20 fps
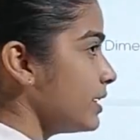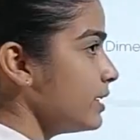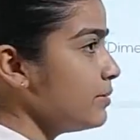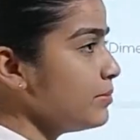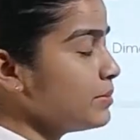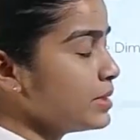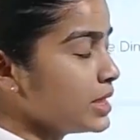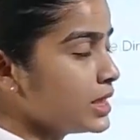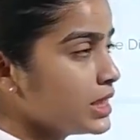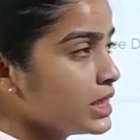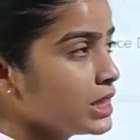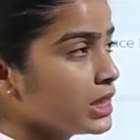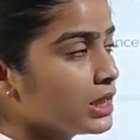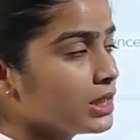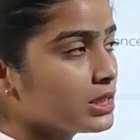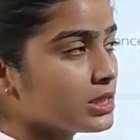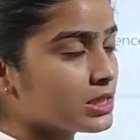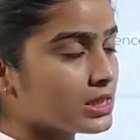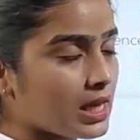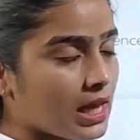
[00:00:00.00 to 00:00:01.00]
mean
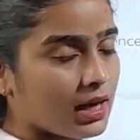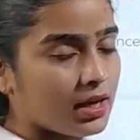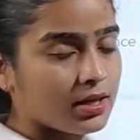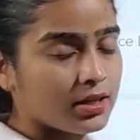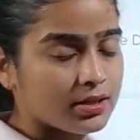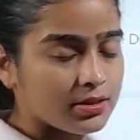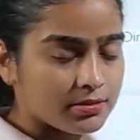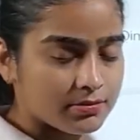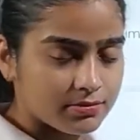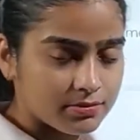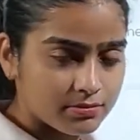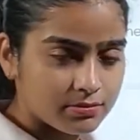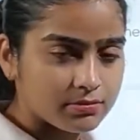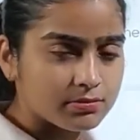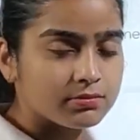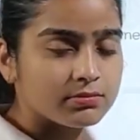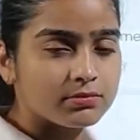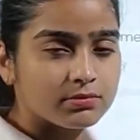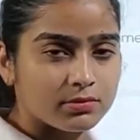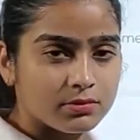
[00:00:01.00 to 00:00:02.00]
the
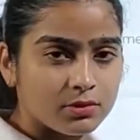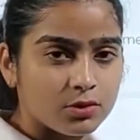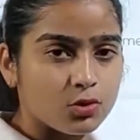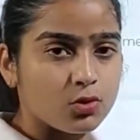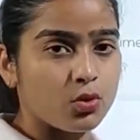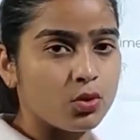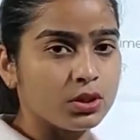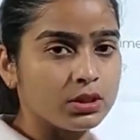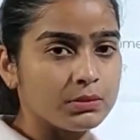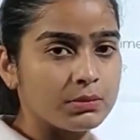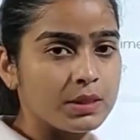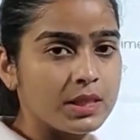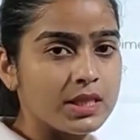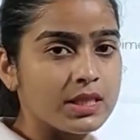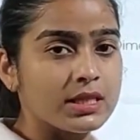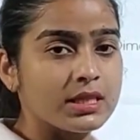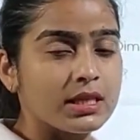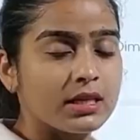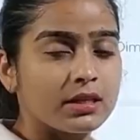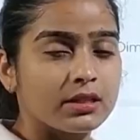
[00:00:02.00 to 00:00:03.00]
growth means
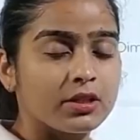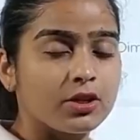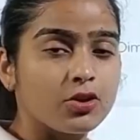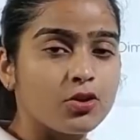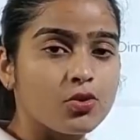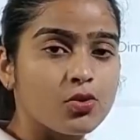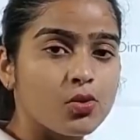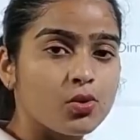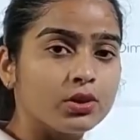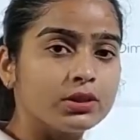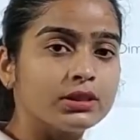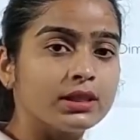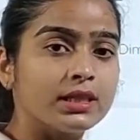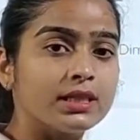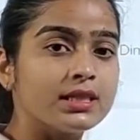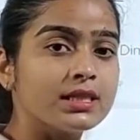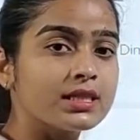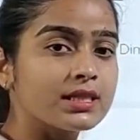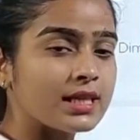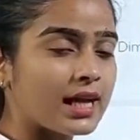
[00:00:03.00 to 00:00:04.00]
the growth in
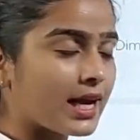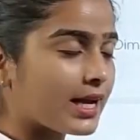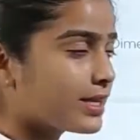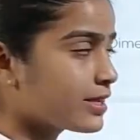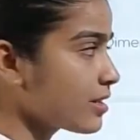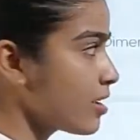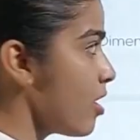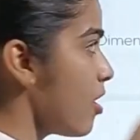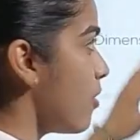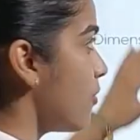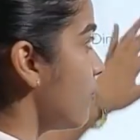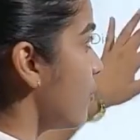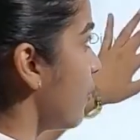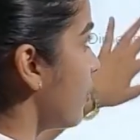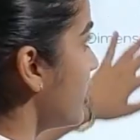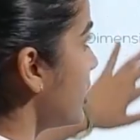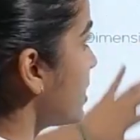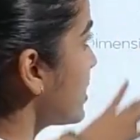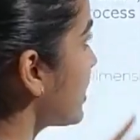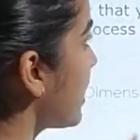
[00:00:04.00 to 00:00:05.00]
size. For
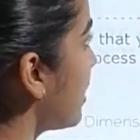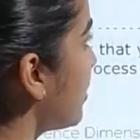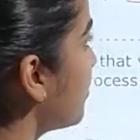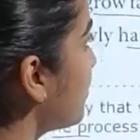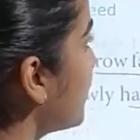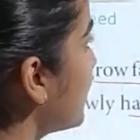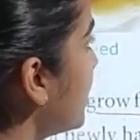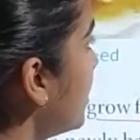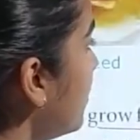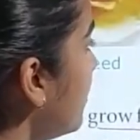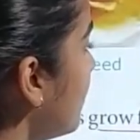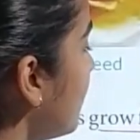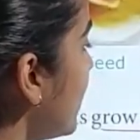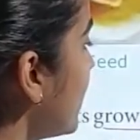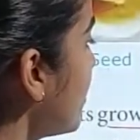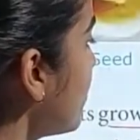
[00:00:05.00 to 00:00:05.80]
example, when you